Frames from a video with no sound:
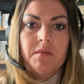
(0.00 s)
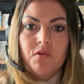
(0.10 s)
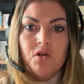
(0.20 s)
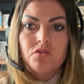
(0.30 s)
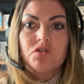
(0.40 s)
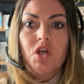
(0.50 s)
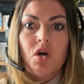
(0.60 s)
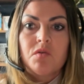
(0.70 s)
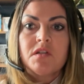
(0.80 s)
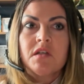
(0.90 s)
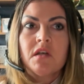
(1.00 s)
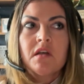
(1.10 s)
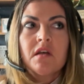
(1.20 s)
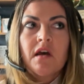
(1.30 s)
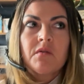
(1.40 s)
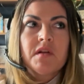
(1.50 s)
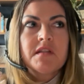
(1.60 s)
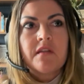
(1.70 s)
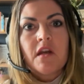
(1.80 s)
people I don't want to say they